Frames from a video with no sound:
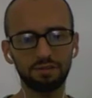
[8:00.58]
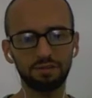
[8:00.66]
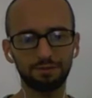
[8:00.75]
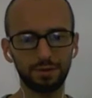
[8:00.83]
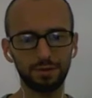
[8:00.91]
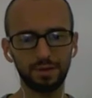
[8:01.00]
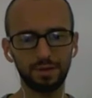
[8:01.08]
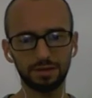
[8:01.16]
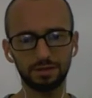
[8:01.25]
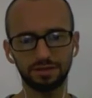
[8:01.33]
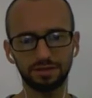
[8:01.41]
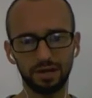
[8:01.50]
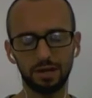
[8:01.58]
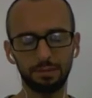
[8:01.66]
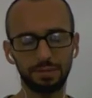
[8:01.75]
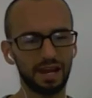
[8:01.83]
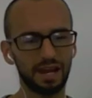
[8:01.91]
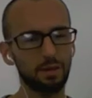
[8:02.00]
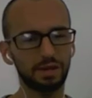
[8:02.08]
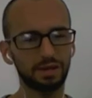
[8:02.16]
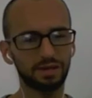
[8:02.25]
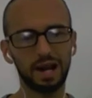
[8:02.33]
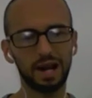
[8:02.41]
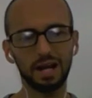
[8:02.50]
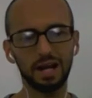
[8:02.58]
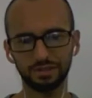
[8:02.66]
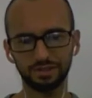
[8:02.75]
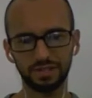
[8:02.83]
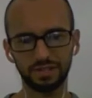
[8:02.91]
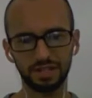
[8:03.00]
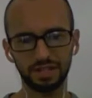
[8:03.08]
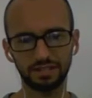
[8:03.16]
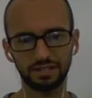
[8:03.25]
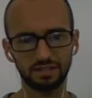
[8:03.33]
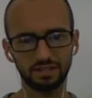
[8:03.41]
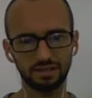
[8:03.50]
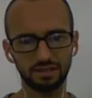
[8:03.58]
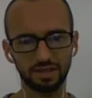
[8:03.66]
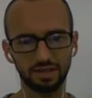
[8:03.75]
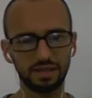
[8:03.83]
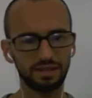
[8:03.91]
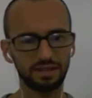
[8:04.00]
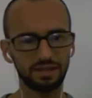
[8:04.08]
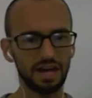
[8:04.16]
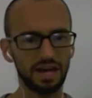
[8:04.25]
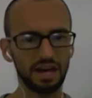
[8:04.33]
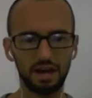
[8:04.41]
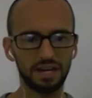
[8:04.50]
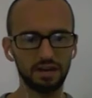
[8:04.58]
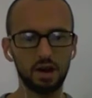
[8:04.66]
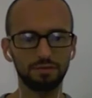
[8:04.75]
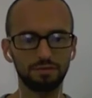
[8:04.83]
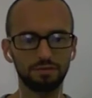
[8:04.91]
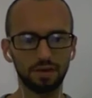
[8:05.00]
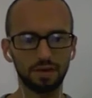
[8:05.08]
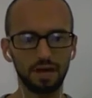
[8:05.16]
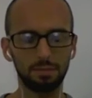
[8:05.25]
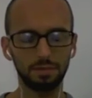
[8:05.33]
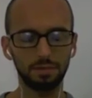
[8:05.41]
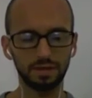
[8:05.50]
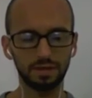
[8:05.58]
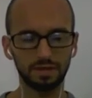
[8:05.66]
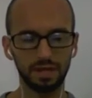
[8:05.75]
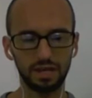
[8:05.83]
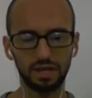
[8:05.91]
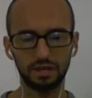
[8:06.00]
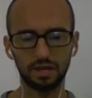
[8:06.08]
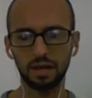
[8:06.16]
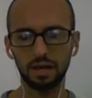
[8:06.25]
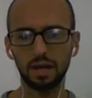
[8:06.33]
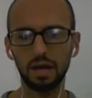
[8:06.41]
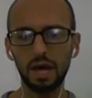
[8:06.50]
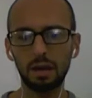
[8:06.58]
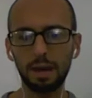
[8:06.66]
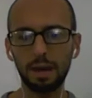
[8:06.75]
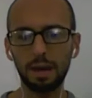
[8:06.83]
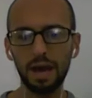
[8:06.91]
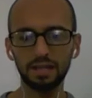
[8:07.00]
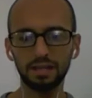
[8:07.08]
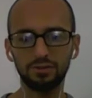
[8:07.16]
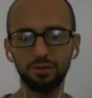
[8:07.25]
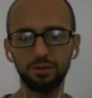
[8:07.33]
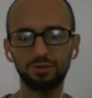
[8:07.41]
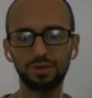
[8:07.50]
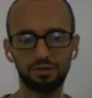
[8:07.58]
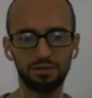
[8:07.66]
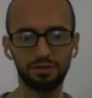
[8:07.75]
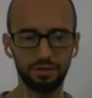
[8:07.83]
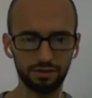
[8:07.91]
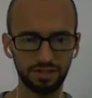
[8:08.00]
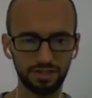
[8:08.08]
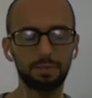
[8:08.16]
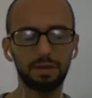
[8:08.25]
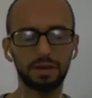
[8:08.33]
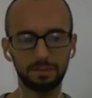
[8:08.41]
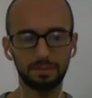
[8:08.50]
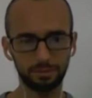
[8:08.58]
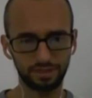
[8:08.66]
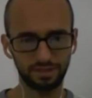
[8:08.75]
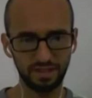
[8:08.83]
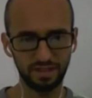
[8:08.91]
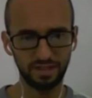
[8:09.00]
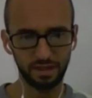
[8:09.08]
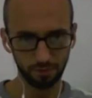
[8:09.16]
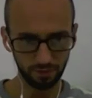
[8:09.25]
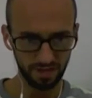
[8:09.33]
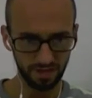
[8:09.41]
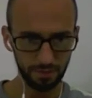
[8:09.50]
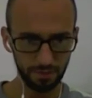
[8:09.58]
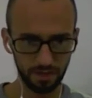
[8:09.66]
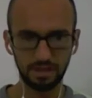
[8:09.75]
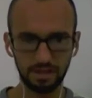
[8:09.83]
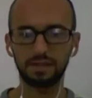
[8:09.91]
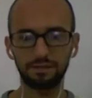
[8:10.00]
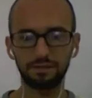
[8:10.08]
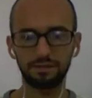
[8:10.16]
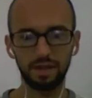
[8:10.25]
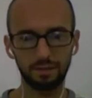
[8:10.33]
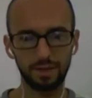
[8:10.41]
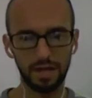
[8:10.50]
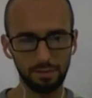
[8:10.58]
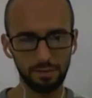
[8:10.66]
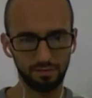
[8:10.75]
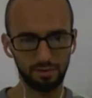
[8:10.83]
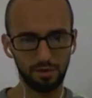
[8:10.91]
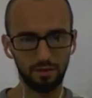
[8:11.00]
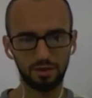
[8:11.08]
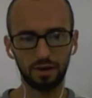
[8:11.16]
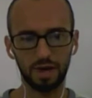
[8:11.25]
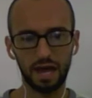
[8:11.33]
a few years, and then I went into concert tickets. I did that on and off for a couple of years, and back in 2013, I picked up reselling full-time again. Did video games for about 1.5 years,